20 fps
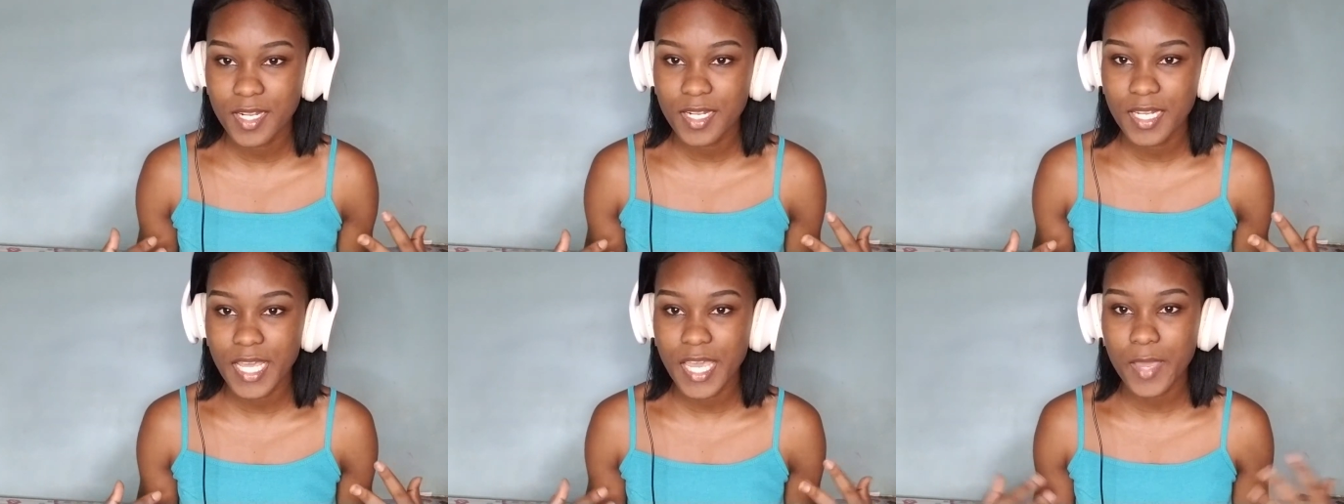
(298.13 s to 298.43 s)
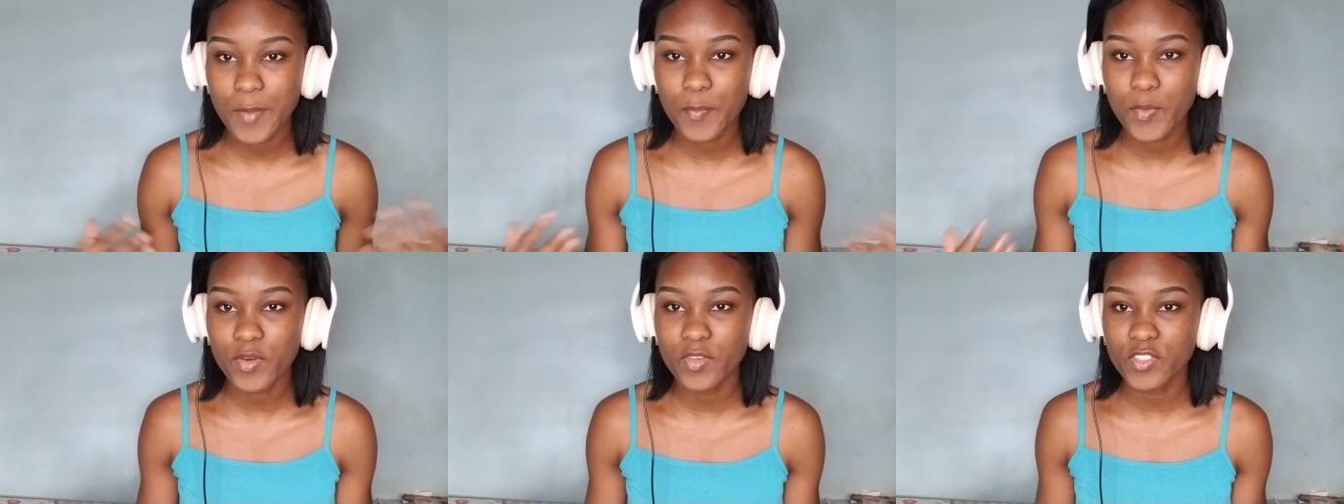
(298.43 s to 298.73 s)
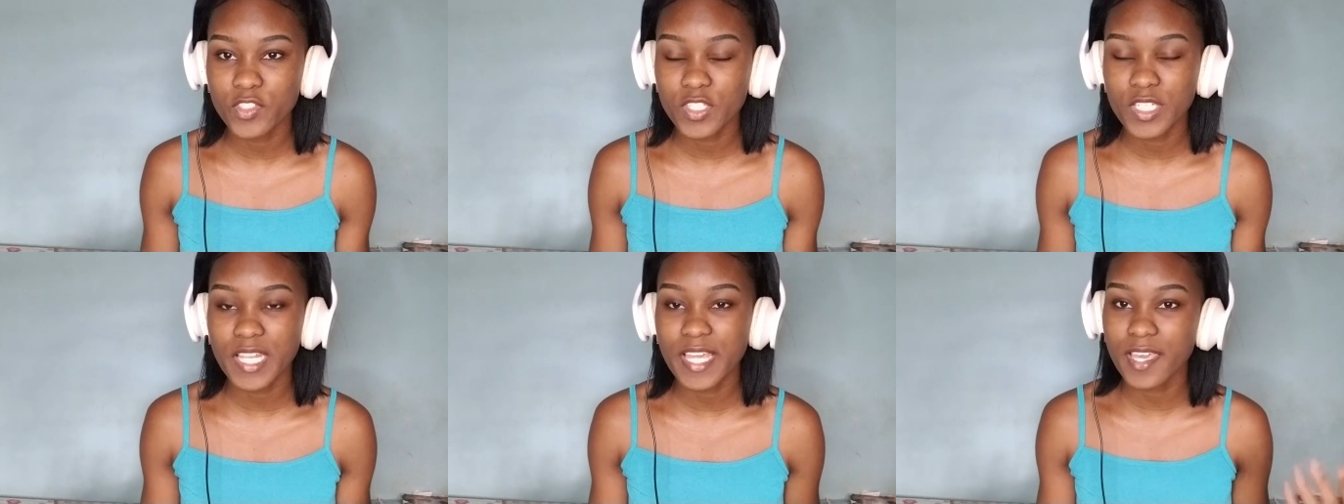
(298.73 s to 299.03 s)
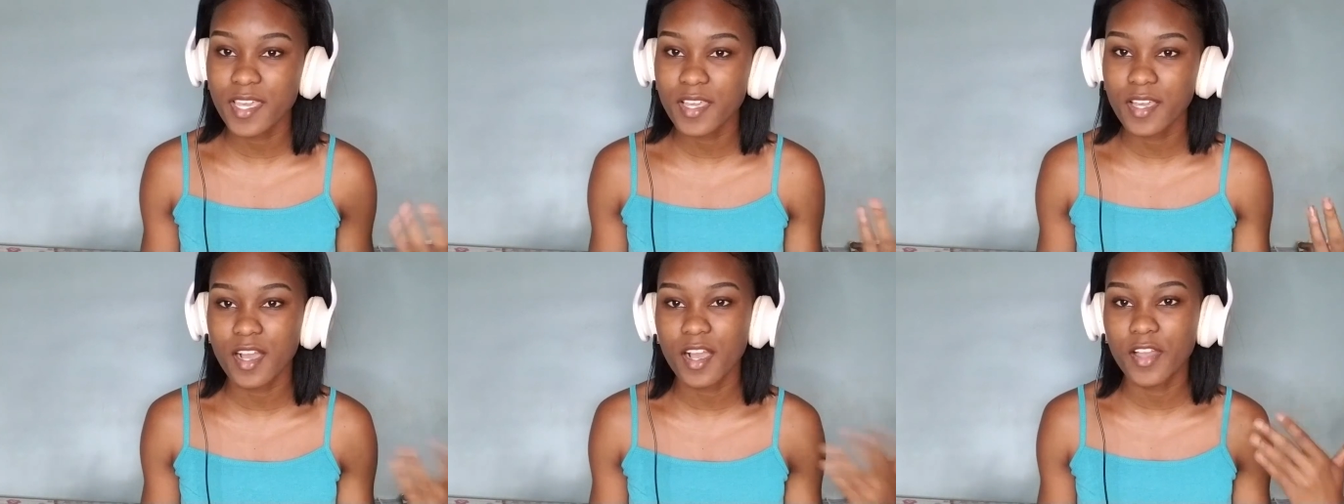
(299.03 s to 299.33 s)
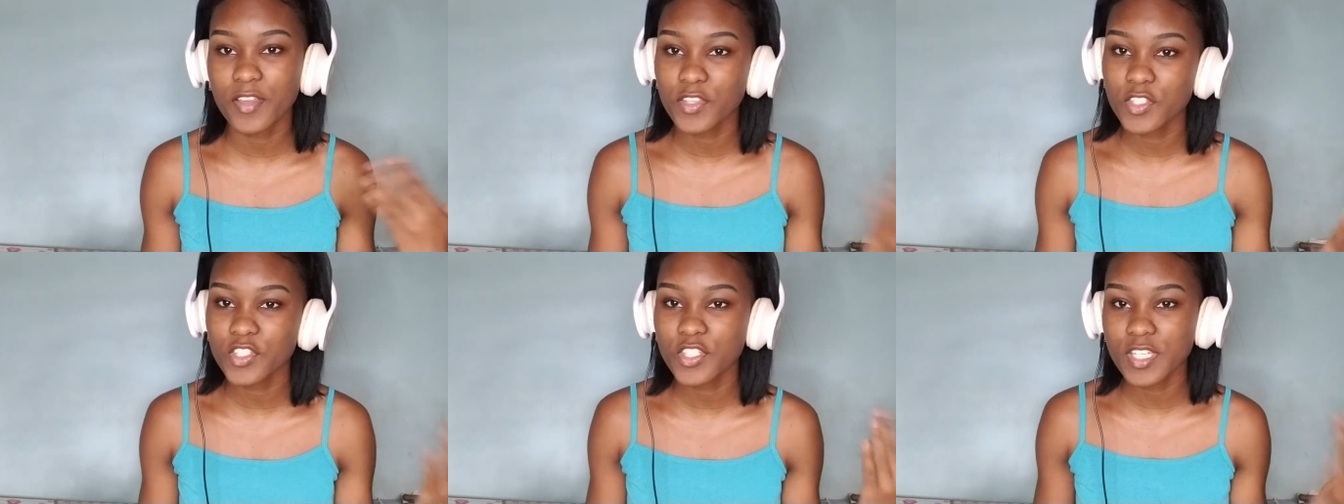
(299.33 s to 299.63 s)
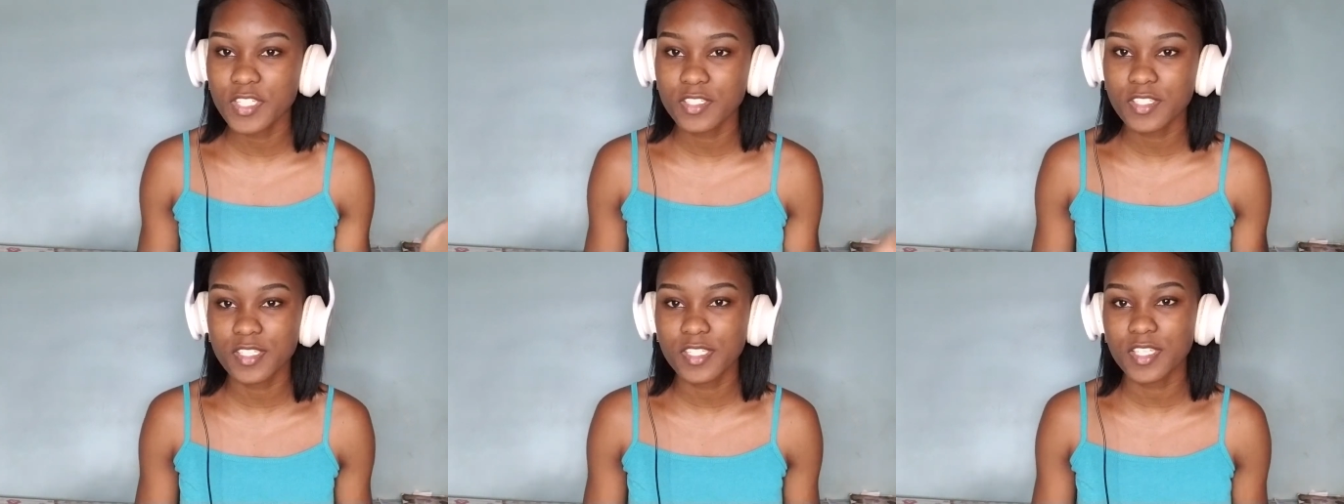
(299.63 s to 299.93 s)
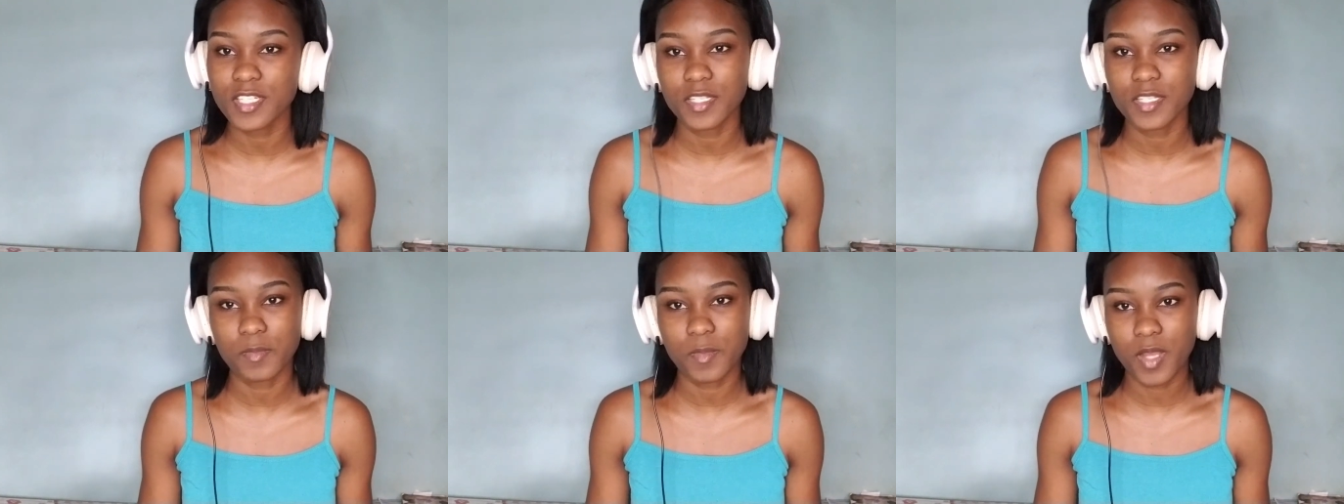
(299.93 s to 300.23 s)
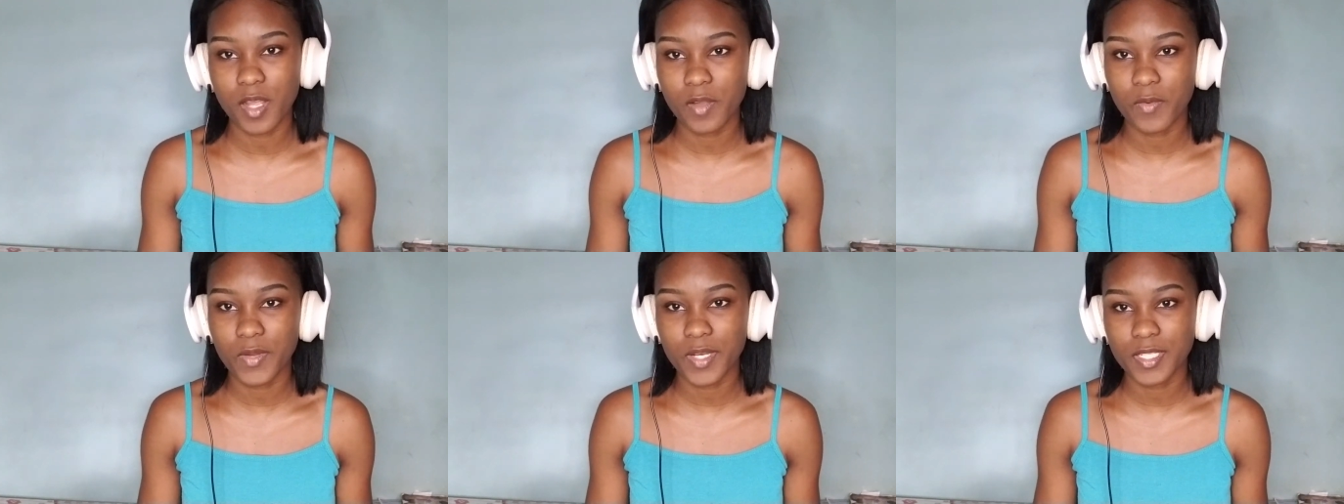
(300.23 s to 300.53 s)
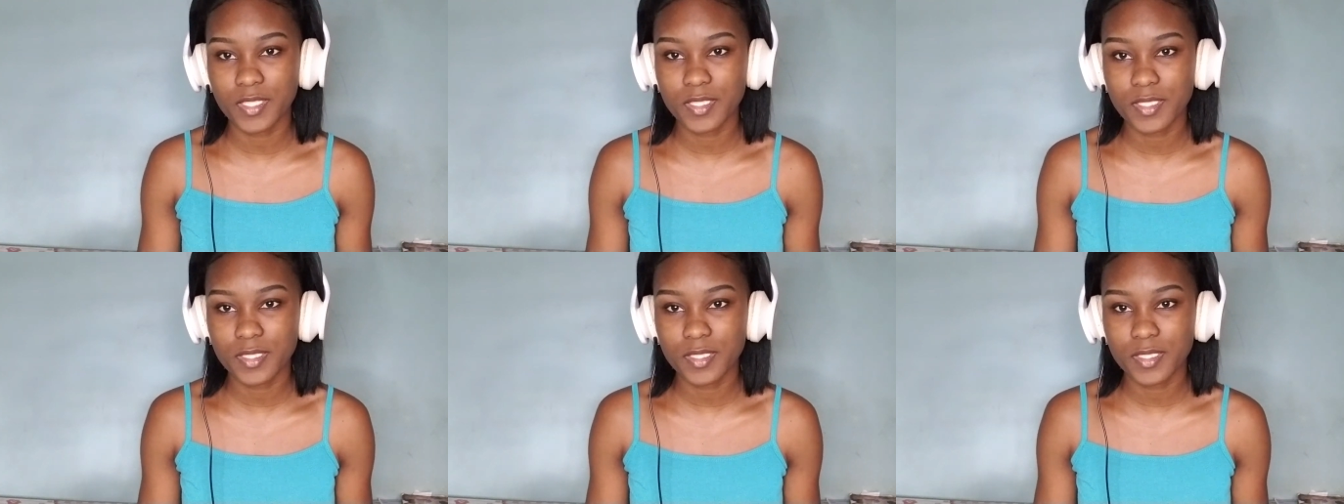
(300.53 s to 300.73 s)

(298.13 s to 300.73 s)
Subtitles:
Like, are you trying to kill him or what?